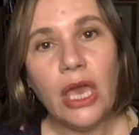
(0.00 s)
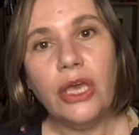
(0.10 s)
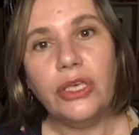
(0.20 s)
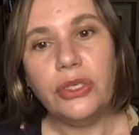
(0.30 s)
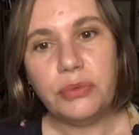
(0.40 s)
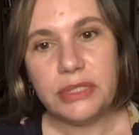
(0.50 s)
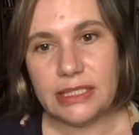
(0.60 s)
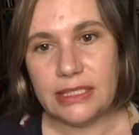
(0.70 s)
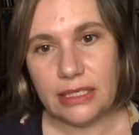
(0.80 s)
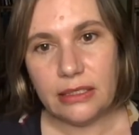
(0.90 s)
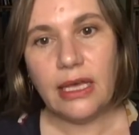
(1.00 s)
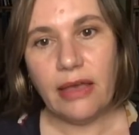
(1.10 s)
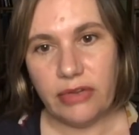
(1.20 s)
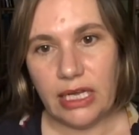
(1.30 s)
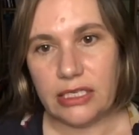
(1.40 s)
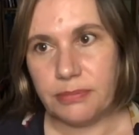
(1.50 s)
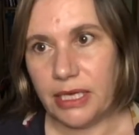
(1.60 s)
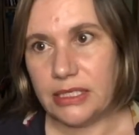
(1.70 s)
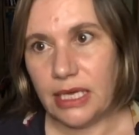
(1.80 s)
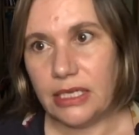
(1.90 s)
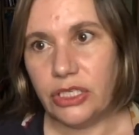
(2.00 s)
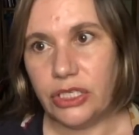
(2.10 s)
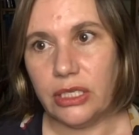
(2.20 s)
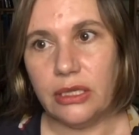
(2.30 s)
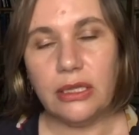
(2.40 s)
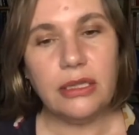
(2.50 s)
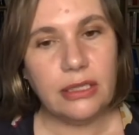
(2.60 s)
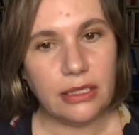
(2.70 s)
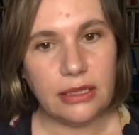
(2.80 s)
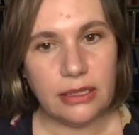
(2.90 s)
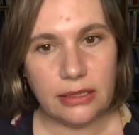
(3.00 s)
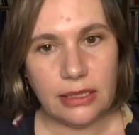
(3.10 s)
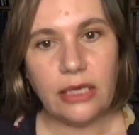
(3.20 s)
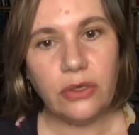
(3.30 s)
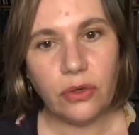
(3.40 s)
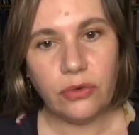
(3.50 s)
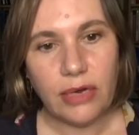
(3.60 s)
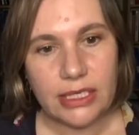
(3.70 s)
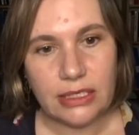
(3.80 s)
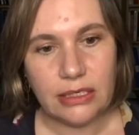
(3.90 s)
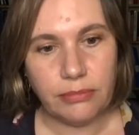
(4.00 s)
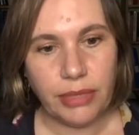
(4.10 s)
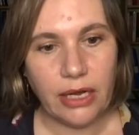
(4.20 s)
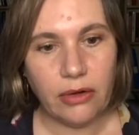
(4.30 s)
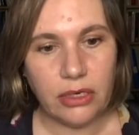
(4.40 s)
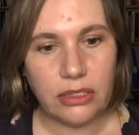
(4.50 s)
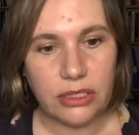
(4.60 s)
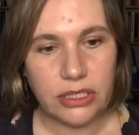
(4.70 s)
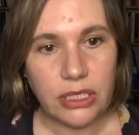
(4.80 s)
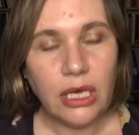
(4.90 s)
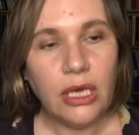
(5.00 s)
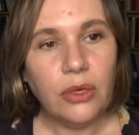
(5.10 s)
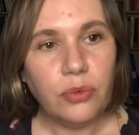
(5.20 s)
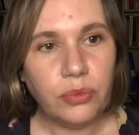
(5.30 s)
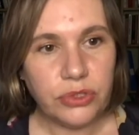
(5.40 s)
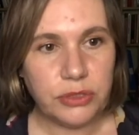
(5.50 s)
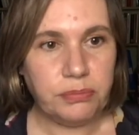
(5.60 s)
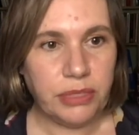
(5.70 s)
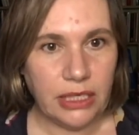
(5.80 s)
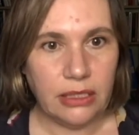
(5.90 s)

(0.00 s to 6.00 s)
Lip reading: you would still have an expectation that that non-resident parent would be